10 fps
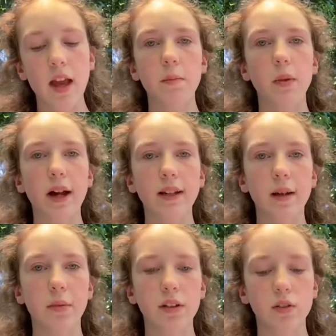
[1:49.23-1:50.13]
Black
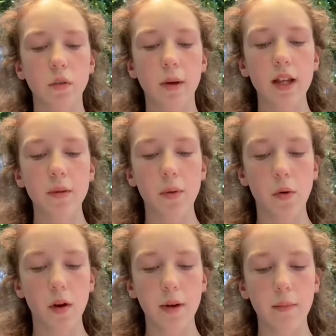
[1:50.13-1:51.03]
neighborhoods remained
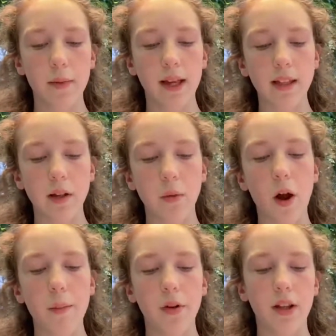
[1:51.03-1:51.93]
poor, making their
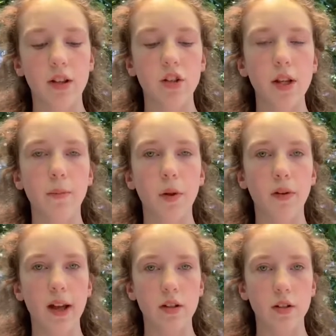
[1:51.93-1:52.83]
property a cheap
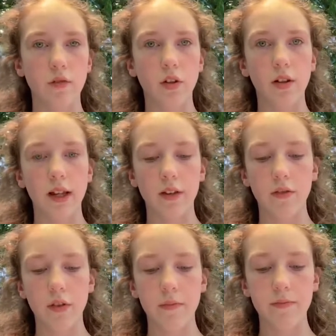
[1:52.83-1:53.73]
location for a
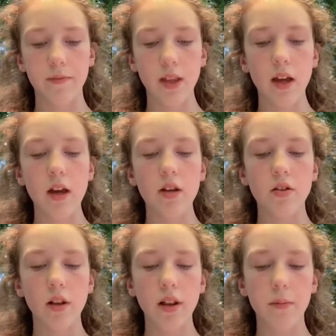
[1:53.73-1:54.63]
landfill.
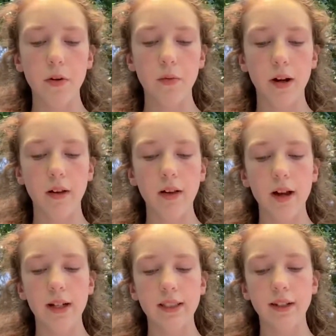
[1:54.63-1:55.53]
Dolly Burwell,
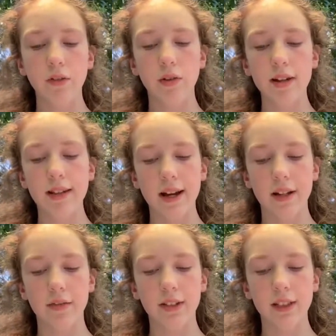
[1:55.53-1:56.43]
a civil rights
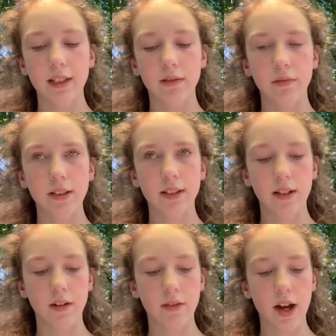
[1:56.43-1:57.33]
activist and
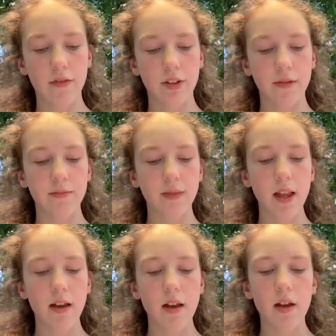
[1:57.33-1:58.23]
resident of Afton,
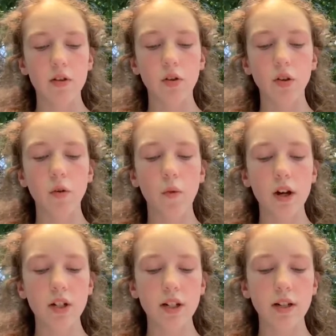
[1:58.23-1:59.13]
told the
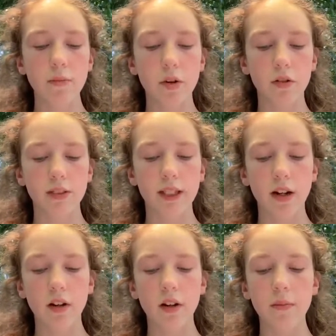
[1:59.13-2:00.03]
Washington Post that
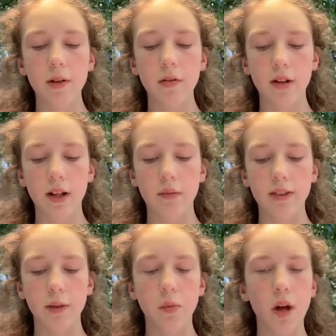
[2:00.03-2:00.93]
her community
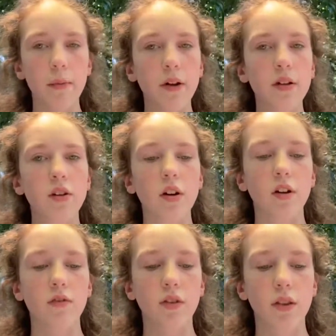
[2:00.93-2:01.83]
was a primary
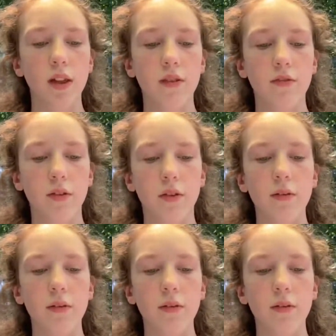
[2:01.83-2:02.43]
target for the landfill